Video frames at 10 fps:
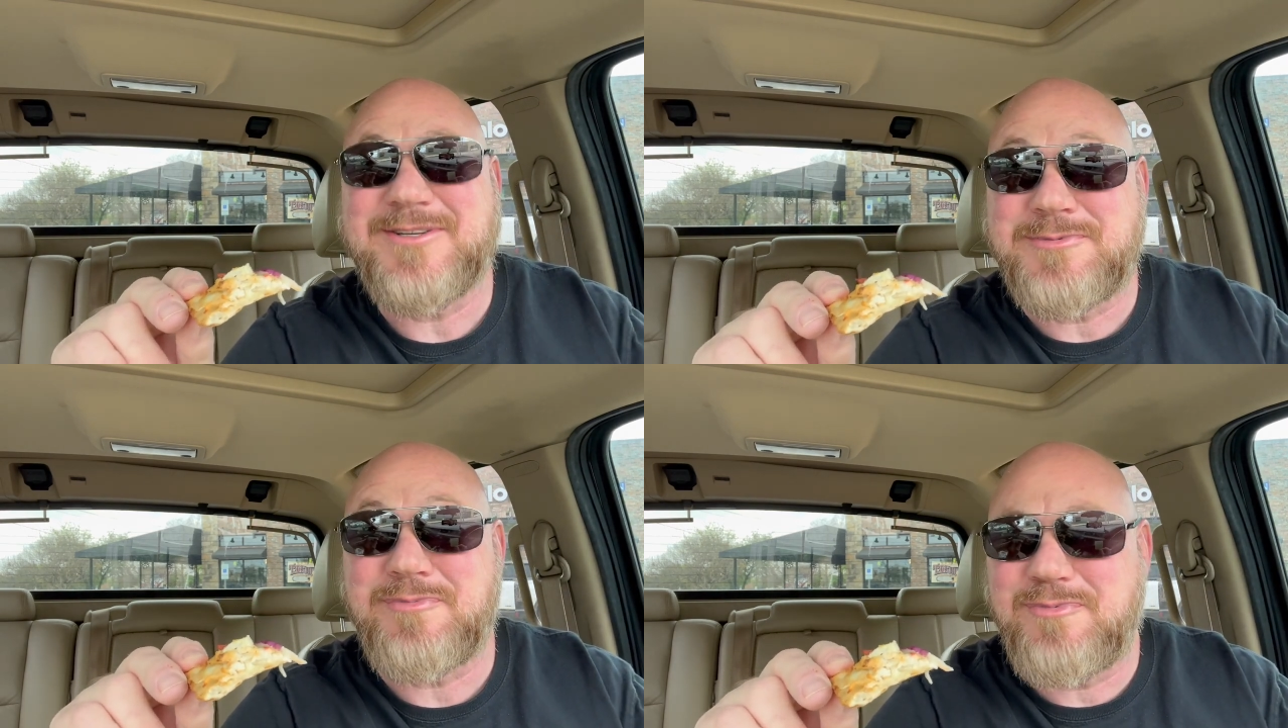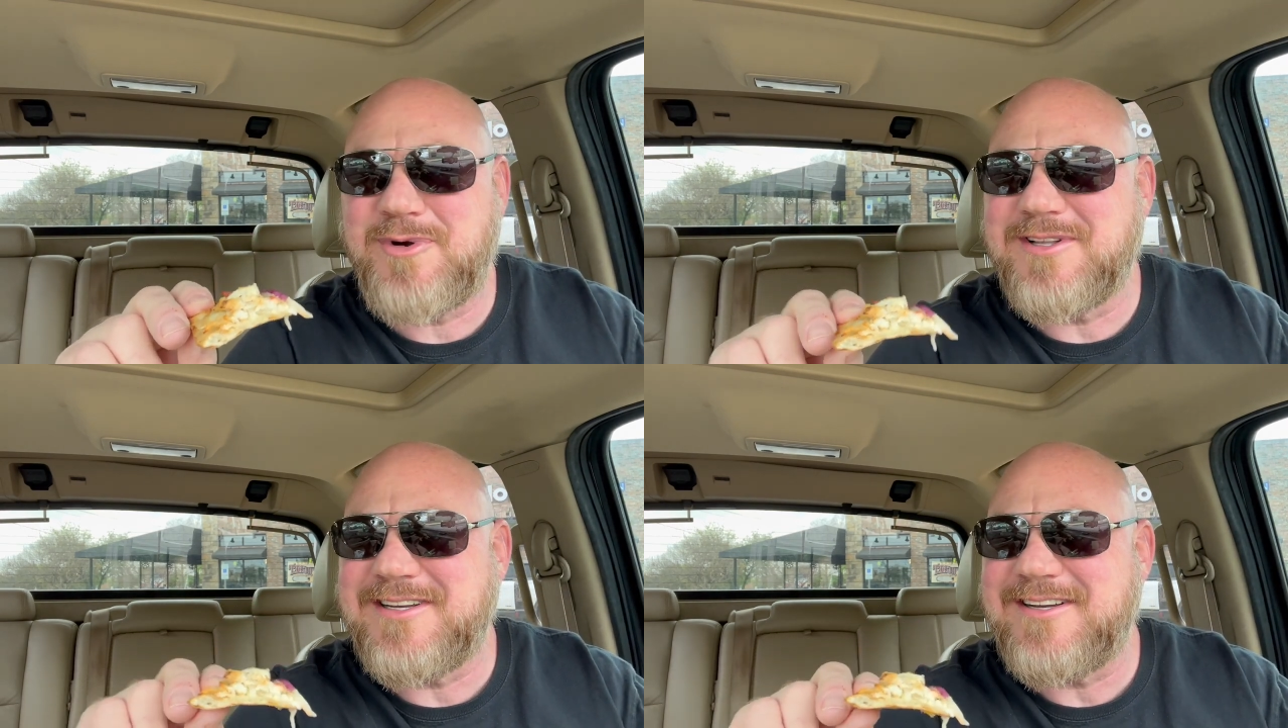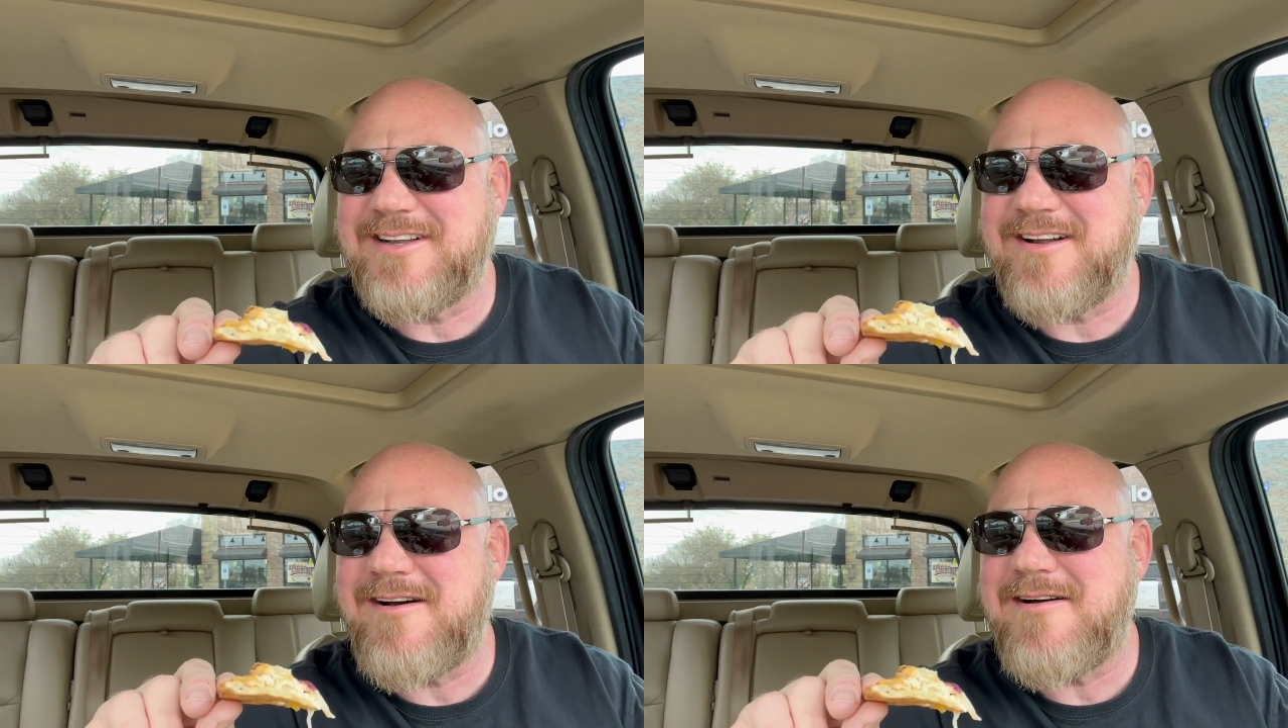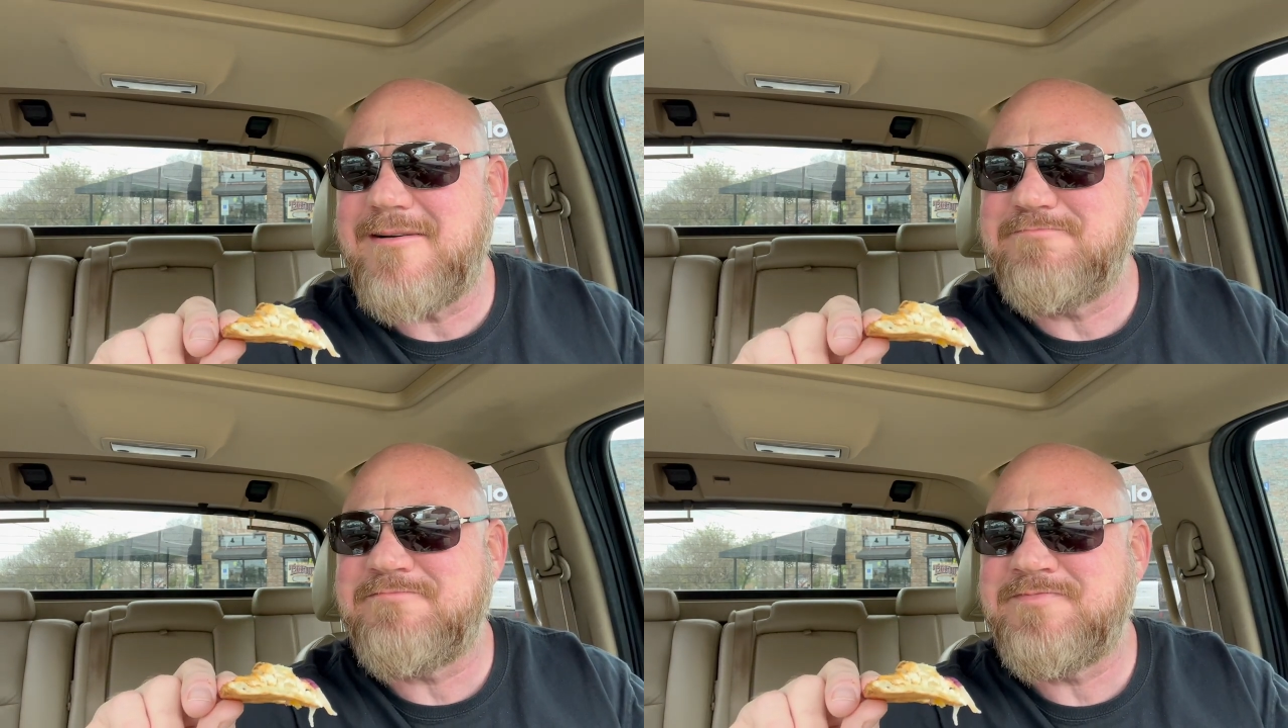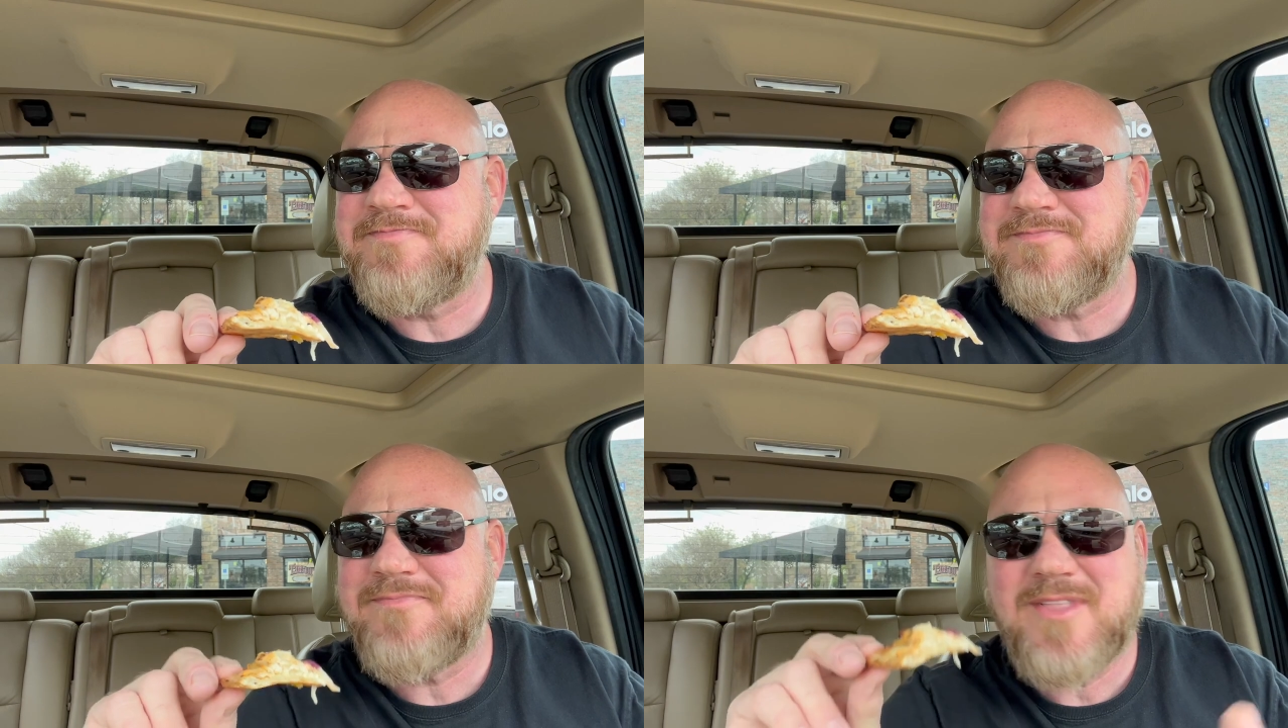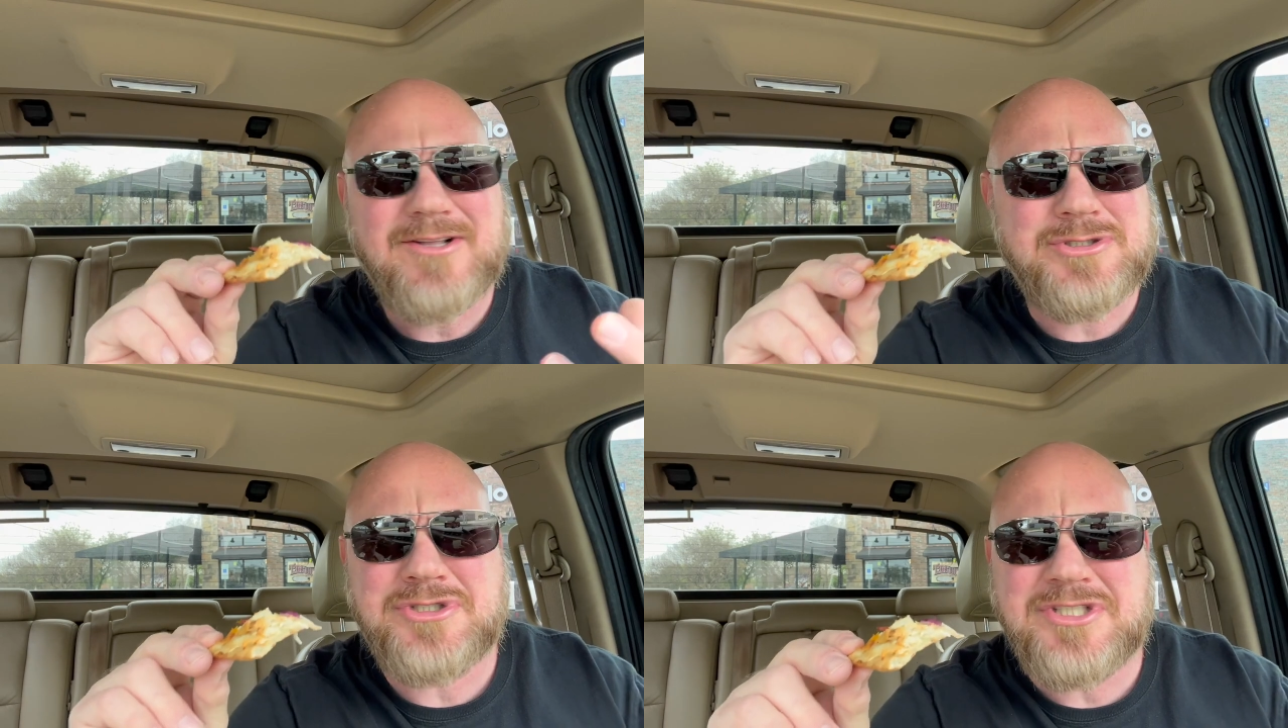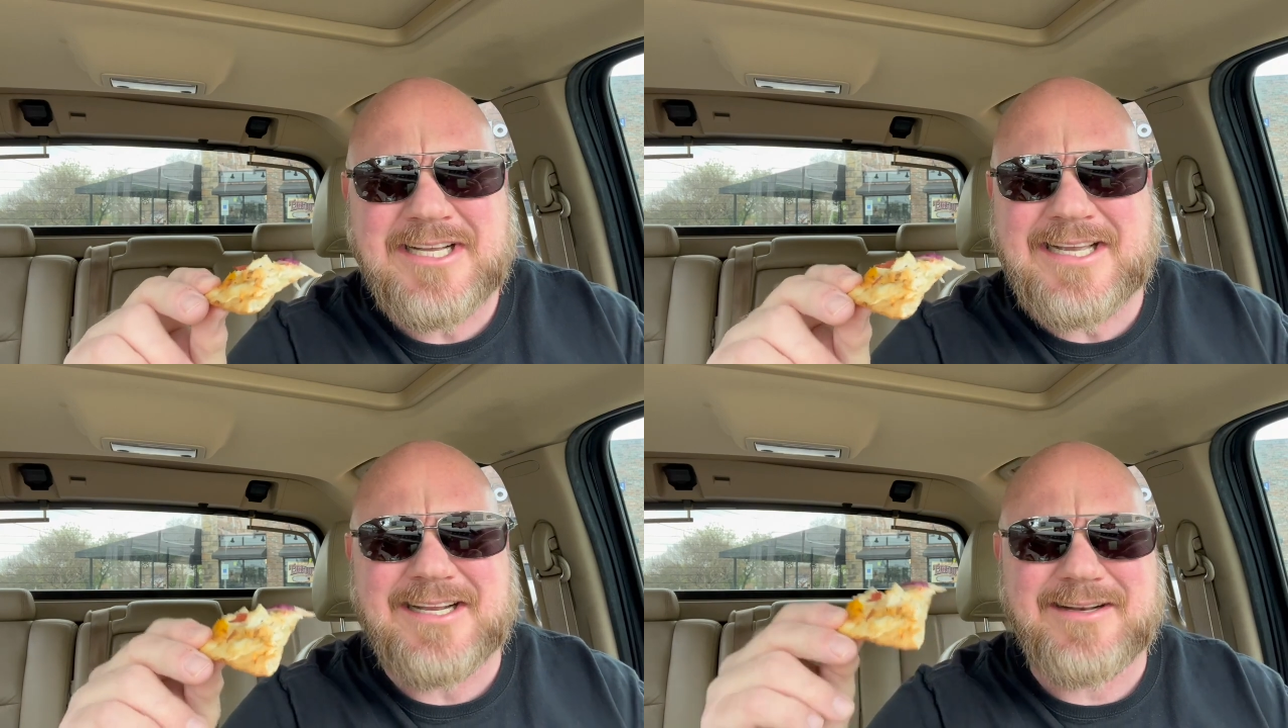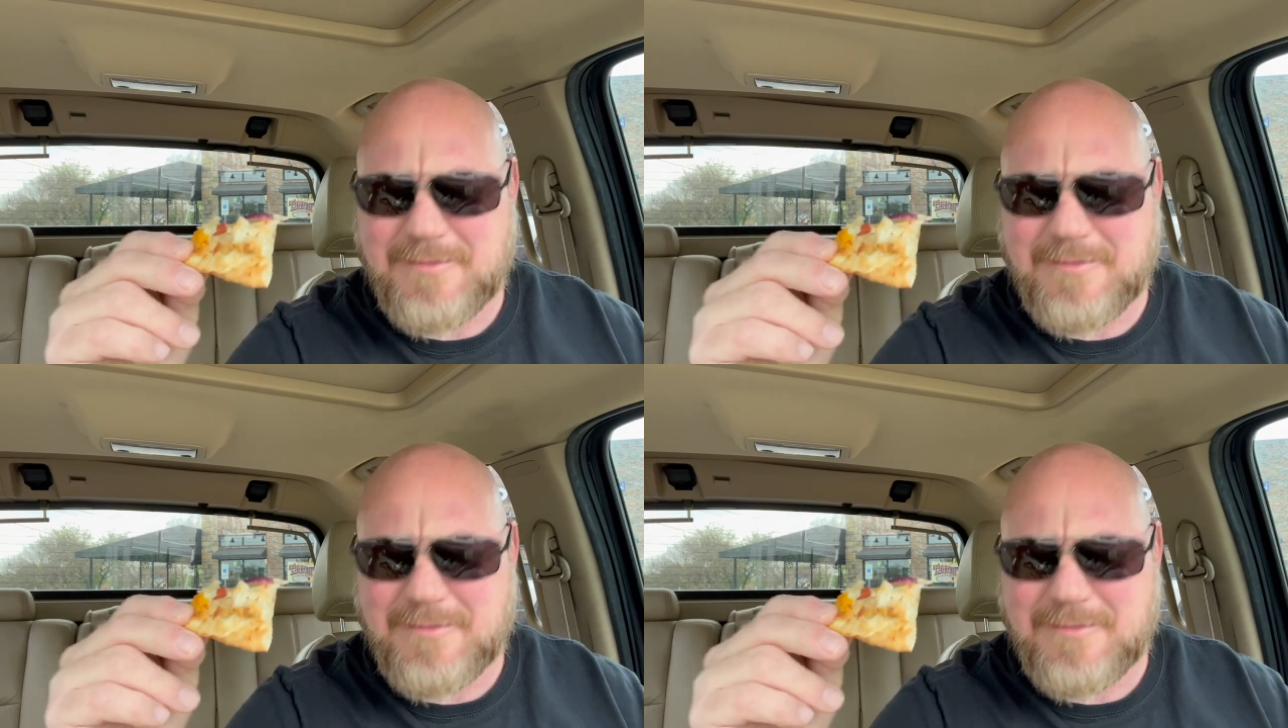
It's really good. The chicken,